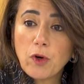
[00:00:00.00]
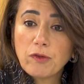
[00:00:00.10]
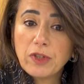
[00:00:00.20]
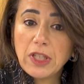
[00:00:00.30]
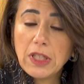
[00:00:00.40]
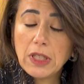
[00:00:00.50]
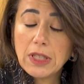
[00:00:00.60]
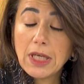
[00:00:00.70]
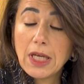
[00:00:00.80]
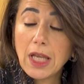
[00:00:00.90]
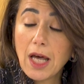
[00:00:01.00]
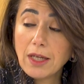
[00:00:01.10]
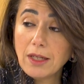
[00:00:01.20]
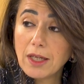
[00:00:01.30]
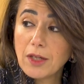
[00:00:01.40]
of the
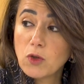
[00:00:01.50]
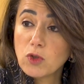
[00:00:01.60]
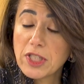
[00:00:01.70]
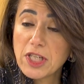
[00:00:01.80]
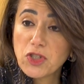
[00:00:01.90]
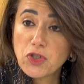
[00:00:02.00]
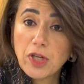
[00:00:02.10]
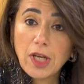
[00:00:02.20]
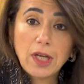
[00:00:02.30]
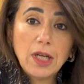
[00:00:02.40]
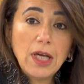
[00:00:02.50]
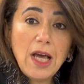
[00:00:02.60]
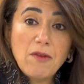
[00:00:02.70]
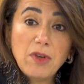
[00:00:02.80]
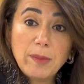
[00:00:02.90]
decline in concessional
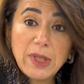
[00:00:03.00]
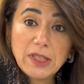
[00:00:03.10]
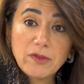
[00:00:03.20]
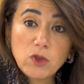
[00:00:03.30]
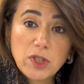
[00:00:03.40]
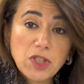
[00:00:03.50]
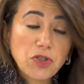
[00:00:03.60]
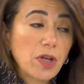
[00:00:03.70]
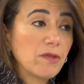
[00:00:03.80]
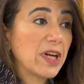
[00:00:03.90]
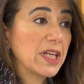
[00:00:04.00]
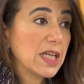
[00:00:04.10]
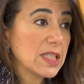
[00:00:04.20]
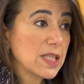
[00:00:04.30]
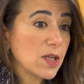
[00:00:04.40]
availability of concessional
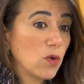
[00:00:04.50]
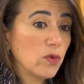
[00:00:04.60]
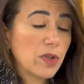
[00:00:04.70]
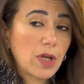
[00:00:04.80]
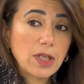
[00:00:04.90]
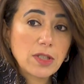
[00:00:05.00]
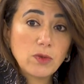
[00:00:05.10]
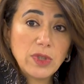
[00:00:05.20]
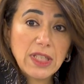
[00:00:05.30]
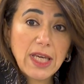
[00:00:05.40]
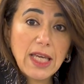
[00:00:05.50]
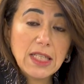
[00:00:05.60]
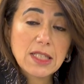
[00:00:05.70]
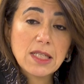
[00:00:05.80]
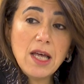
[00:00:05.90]
financing over the last two
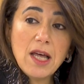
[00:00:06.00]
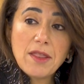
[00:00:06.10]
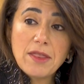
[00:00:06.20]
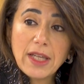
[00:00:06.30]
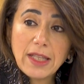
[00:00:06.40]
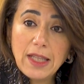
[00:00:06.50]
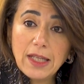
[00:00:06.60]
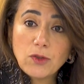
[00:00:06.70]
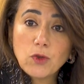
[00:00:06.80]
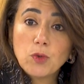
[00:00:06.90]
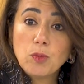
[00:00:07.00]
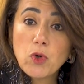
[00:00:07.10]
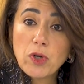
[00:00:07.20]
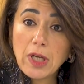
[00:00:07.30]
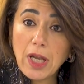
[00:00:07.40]
decades, that led to
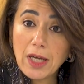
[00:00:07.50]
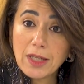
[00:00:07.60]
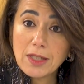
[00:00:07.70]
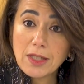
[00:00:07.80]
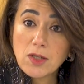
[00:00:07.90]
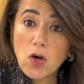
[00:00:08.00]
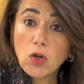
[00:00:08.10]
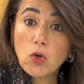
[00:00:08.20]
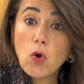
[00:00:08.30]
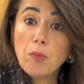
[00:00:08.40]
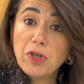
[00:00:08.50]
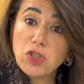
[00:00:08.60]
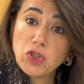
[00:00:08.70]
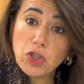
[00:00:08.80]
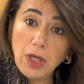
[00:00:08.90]
more reliance on
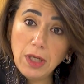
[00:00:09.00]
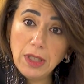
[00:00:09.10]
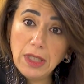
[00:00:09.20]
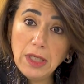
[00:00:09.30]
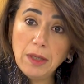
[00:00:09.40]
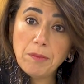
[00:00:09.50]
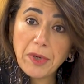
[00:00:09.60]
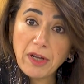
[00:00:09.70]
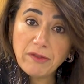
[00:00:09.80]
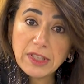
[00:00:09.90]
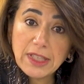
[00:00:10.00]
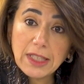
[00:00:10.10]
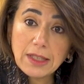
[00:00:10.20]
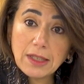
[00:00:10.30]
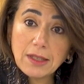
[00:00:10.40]
commercial, private
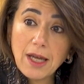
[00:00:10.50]
debt,